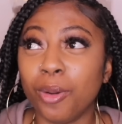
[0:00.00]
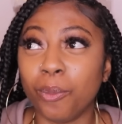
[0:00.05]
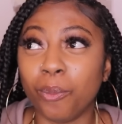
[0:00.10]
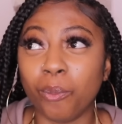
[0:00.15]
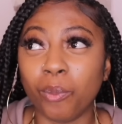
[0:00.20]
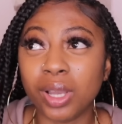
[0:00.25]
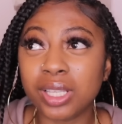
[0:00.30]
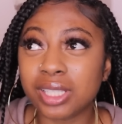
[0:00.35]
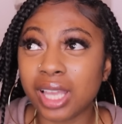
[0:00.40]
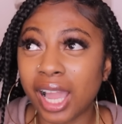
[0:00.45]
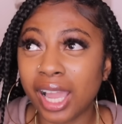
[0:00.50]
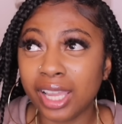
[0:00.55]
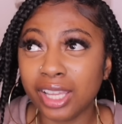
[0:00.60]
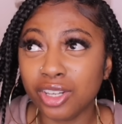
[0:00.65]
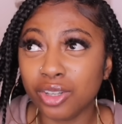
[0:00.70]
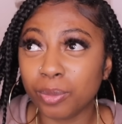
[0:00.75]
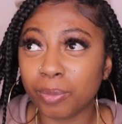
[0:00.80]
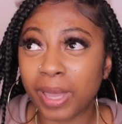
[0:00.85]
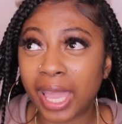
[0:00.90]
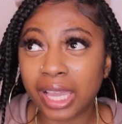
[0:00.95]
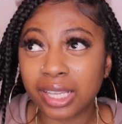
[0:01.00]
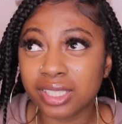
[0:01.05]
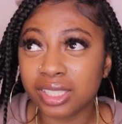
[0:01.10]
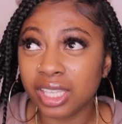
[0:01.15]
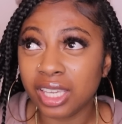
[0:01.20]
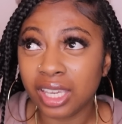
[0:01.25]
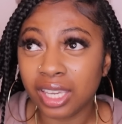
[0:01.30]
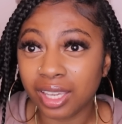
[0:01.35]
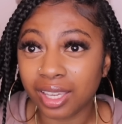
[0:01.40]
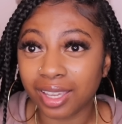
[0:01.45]
was I in the
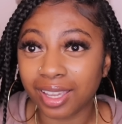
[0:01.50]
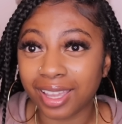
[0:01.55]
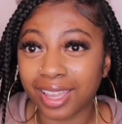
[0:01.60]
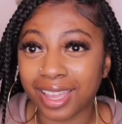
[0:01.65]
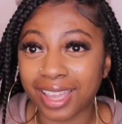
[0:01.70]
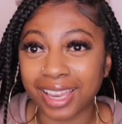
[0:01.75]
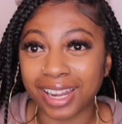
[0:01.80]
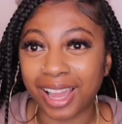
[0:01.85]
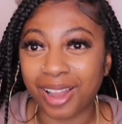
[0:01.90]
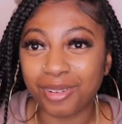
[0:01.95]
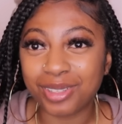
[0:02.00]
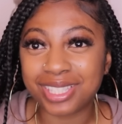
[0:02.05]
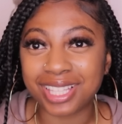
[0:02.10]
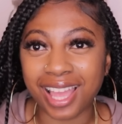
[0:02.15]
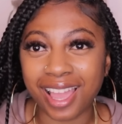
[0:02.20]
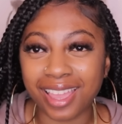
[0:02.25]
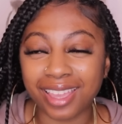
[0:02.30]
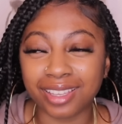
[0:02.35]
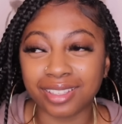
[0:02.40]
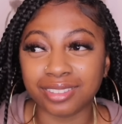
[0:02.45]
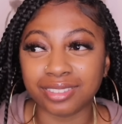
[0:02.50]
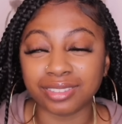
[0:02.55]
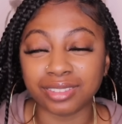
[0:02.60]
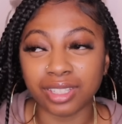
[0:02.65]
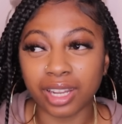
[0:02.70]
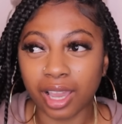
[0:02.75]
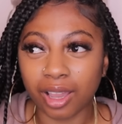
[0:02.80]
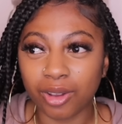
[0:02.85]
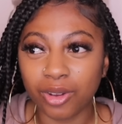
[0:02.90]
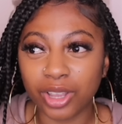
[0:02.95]
backseat? And I was like,
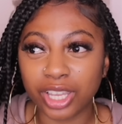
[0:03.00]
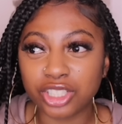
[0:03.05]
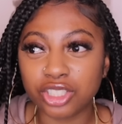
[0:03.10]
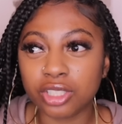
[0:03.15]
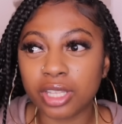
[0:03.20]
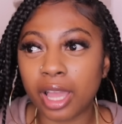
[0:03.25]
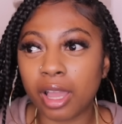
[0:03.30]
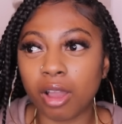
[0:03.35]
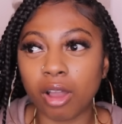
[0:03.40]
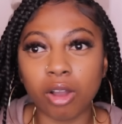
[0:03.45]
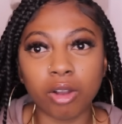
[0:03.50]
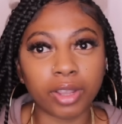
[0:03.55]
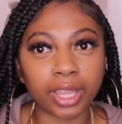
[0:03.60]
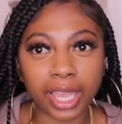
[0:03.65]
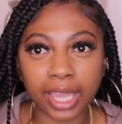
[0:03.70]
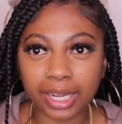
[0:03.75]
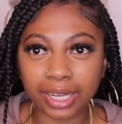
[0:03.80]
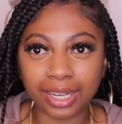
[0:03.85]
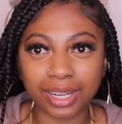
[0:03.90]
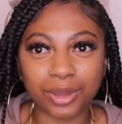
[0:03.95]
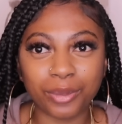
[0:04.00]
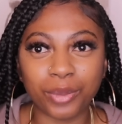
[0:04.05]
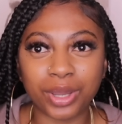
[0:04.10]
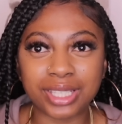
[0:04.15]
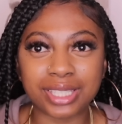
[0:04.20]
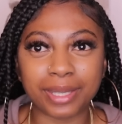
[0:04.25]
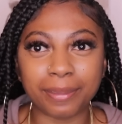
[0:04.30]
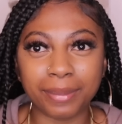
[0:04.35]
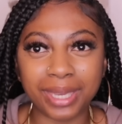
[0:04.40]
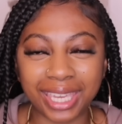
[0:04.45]
no. And she was like, okay, then it
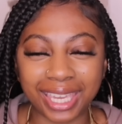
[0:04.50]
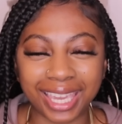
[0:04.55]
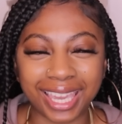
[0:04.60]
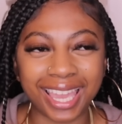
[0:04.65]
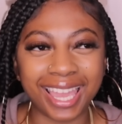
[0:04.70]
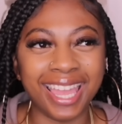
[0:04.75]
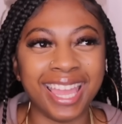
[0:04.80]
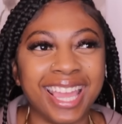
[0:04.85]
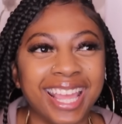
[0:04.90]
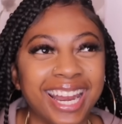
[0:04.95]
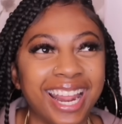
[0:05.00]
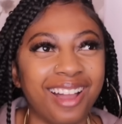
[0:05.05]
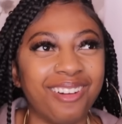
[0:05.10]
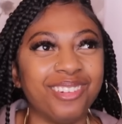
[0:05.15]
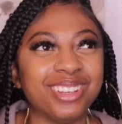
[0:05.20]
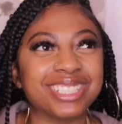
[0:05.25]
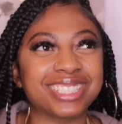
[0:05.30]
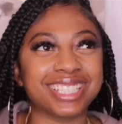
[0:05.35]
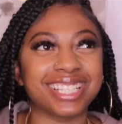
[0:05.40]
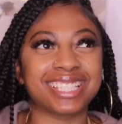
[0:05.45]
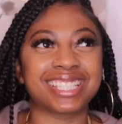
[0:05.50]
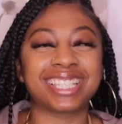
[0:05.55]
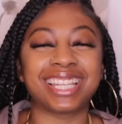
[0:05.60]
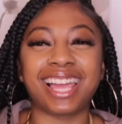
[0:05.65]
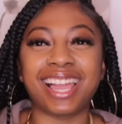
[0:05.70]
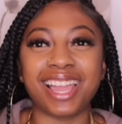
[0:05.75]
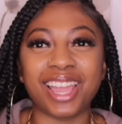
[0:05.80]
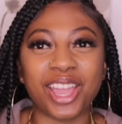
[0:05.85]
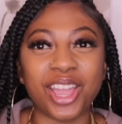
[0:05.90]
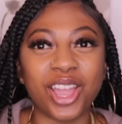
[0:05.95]
wasn't me. And I was
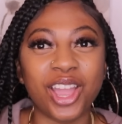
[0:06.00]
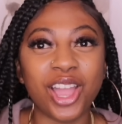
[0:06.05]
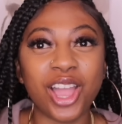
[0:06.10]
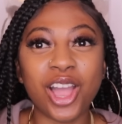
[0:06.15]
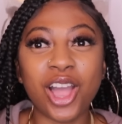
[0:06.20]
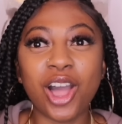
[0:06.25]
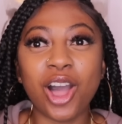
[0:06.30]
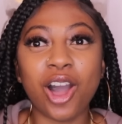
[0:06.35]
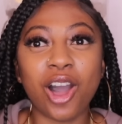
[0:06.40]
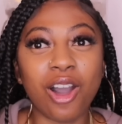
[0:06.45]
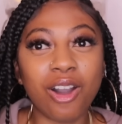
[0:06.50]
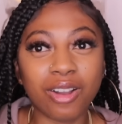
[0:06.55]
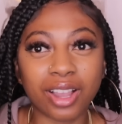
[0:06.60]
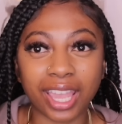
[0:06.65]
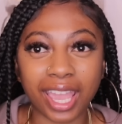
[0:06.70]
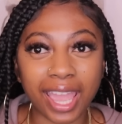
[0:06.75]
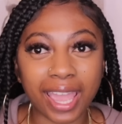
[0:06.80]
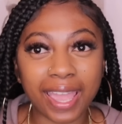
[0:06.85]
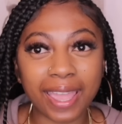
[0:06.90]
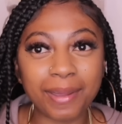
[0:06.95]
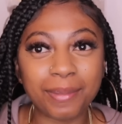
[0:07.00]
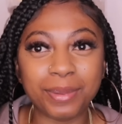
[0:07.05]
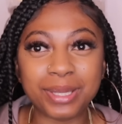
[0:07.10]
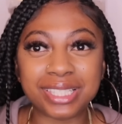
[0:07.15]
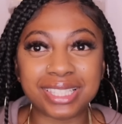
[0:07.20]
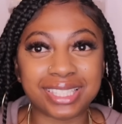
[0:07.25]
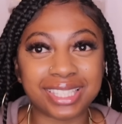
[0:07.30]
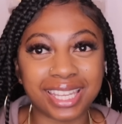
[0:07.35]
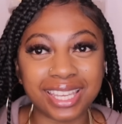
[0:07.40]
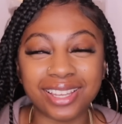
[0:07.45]
just like, okay,
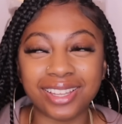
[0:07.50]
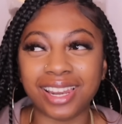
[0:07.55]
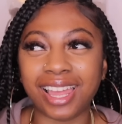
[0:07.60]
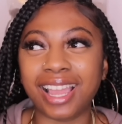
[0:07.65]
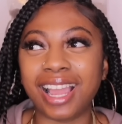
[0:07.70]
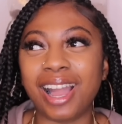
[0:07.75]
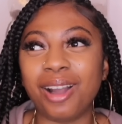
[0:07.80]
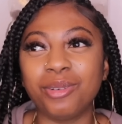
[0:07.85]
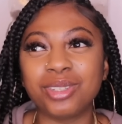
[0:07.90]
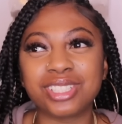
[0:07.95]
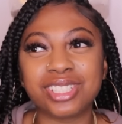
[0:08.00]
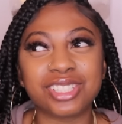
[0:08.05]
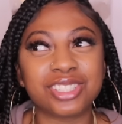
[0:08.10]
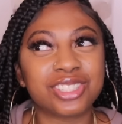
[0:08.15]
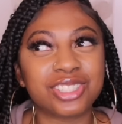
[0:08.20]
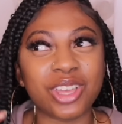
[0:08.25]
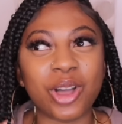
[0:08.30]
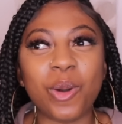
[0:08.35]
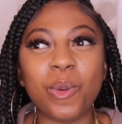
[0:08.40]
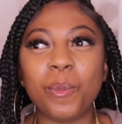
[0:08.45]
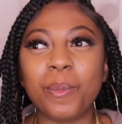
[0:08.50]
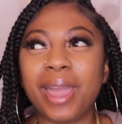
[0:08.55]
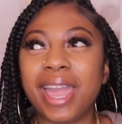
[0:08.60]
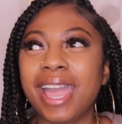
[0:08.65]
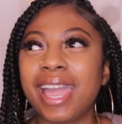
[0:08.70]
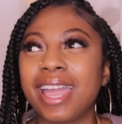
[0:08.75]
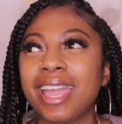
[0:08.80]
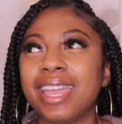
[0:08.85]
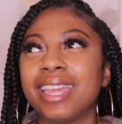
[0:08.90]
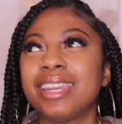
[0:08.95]
but still, like, I was just so
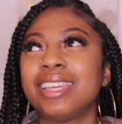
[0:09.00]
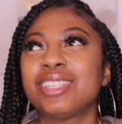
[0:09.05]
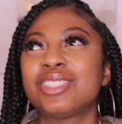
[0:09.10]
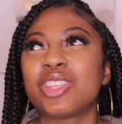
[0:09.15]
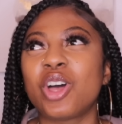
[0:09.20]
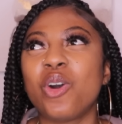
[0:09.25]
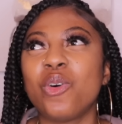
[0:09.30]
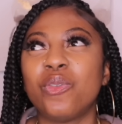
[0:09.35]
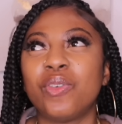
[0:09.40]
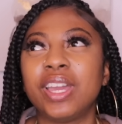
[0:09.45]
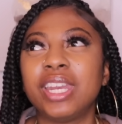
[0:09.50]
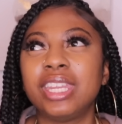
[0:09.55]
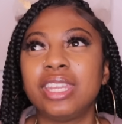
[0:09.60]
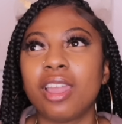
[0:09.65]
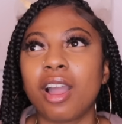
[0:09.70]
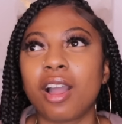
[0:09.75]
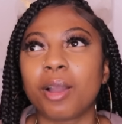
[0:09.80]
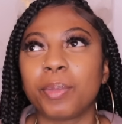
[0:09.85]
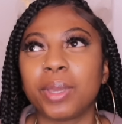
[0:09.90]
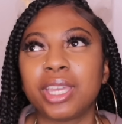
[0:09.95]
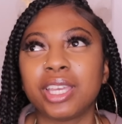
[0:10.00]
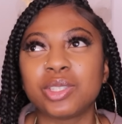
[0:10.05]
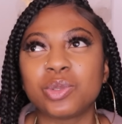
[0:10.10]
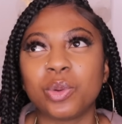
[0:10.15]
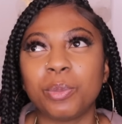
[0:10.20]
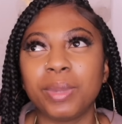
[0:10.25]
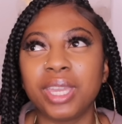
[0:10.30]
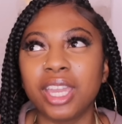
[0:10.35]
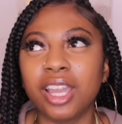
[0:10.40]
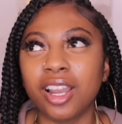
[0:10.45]
mad. And it's so funny, y'all, because
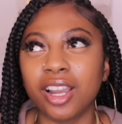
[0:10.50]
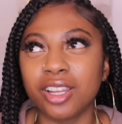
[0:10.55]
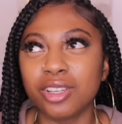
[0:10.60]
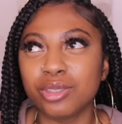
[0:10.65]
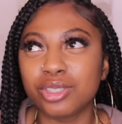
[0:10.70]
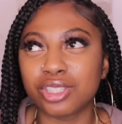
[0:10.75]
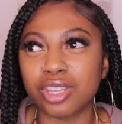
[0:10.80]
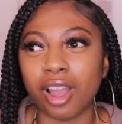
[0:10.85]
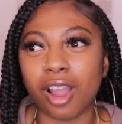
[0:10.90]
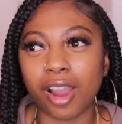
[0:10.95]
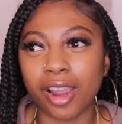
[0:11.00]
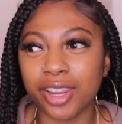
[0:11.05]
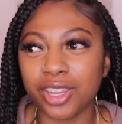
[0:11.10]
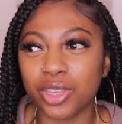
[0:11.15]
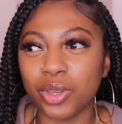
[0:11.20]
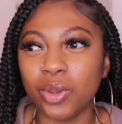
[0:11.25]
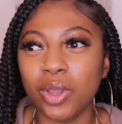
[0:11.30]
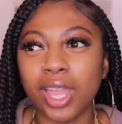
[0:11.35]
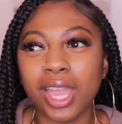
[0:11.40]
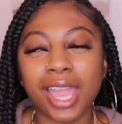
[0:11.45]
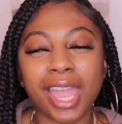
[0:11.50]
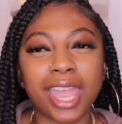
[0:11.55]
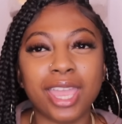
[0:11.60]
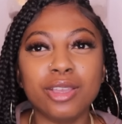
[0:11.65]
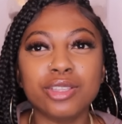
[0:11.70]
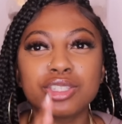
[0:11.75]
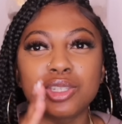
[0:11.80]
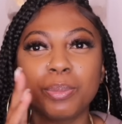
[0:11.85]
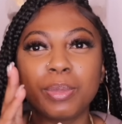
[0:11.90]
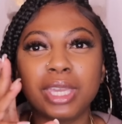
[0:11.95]
when me and her used to argue, it
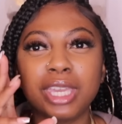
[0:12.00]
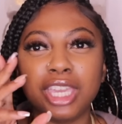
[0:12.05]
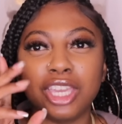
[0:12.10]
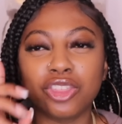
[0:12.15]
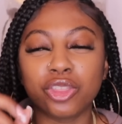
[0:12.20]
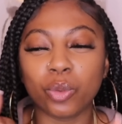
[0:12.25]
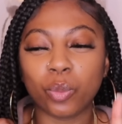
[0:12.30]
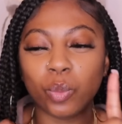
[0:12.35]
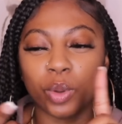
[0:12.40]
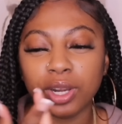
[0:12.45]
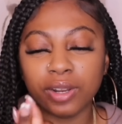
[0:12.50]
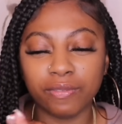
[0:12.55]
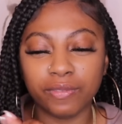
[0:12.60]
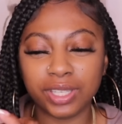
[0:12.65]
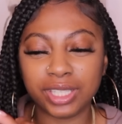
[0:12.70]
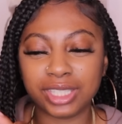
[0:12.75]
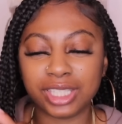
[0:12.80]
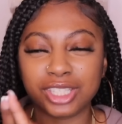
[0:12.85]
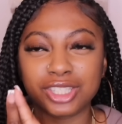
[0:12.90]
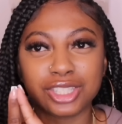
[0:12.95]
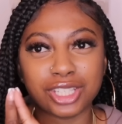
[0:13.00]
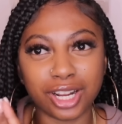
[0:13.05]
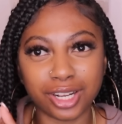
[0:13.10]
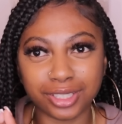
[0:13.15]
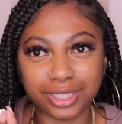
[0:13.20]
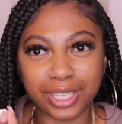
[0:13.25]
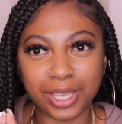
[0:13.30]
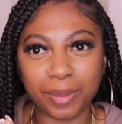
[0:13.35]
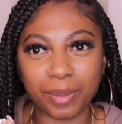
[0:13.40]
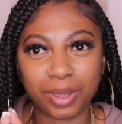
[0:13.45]
used to be either one of us is
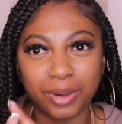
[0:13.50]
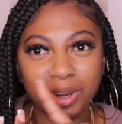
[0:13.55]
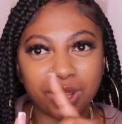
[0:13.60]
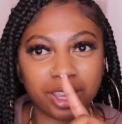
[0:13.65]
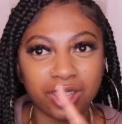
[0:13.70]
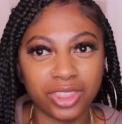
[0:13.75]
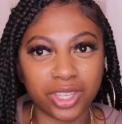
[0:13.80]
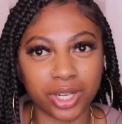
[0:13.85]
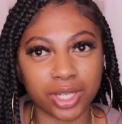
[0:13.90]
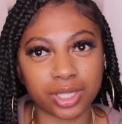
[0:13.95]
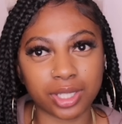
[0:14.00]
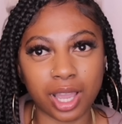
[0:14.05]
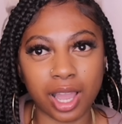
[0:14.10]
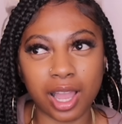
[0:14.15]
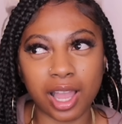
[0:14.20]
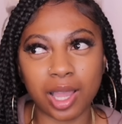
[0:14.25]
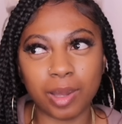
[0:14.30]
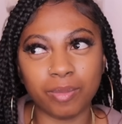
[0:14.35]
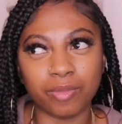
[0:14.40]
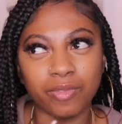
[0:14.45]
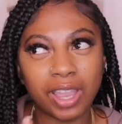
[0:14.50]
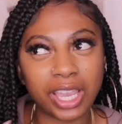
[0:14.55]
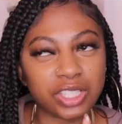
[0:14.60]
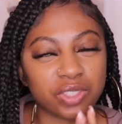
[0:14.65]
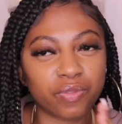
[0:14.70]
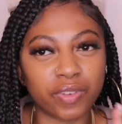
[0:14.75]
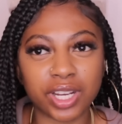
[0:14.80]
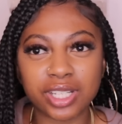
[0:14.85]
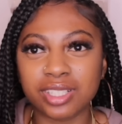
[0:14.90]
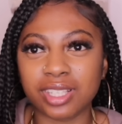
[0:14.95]
turned up and the other is calm,
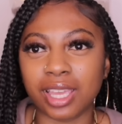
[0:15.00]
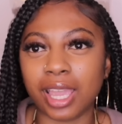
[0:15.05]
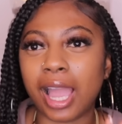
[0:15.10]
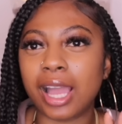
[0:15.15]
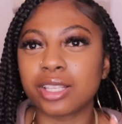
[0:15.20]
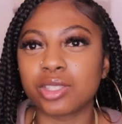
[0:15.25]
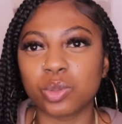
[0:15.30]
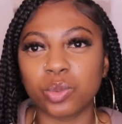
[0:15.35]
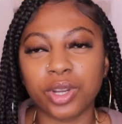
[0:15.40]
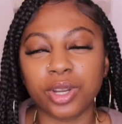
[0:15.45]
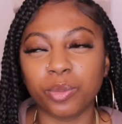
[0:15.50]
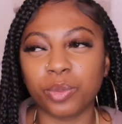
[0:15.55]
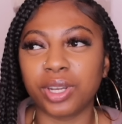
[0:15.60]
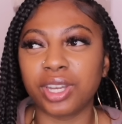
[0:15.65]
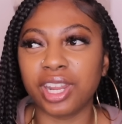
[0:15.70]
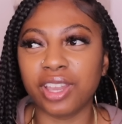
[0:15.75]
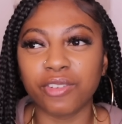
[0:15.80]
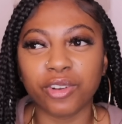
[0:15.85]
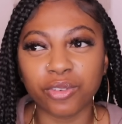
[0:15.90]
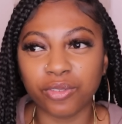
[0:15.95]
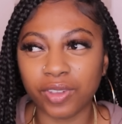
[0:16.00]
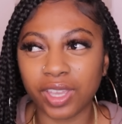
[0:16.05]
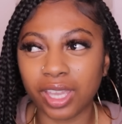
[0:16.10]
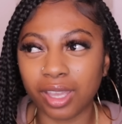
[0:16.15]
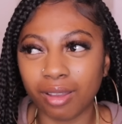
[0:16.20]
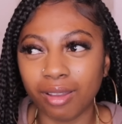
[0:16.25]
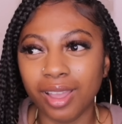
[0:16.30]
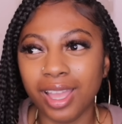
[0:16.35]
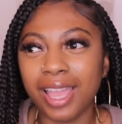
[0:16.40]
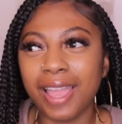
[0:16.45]
vice versa. I swear it would never
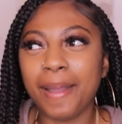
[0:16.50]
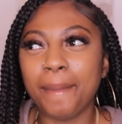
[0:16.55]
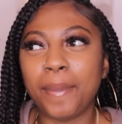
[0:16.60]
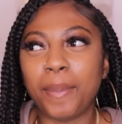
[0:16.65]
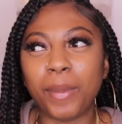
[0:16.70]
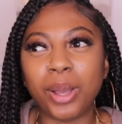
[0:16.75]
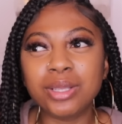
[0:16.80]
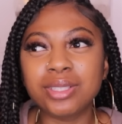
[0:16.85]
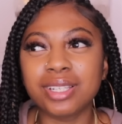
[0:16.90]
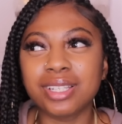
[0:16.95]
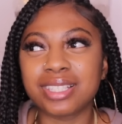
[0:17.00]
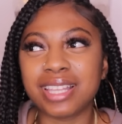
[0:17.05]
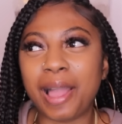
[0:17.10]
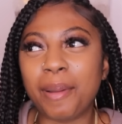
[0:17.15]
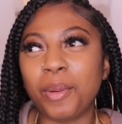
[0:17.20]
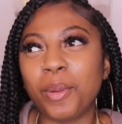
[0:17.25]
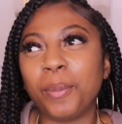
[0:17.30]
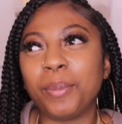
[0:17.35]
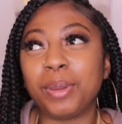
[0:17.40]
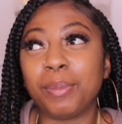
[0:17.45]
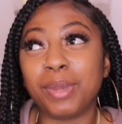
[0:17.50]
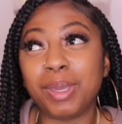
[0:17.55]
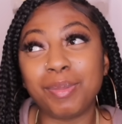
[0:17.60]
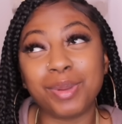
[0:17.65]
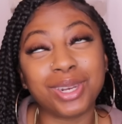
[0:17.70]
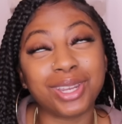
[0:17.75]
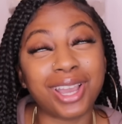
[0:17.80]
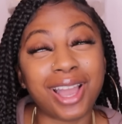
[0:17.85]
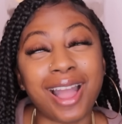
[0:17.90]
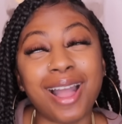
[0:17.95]
fail. Most of the time it would be me
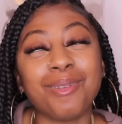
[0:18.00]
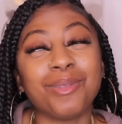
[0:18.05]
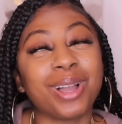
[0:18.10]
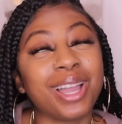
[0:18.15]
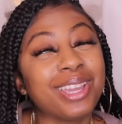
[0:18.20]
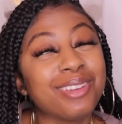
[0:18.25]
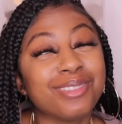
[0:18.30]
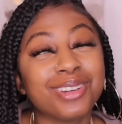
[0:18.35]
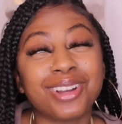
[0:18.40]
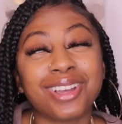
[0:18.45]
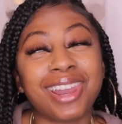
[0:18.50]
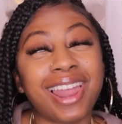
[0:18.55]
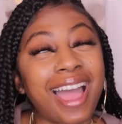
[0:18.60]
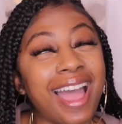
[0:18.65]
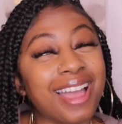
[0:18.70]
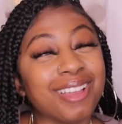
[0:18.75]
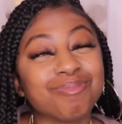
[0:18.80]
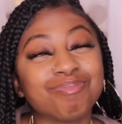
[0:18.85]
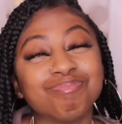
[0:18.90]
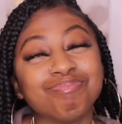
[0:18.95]
be the calm. I ain't even gonna lie.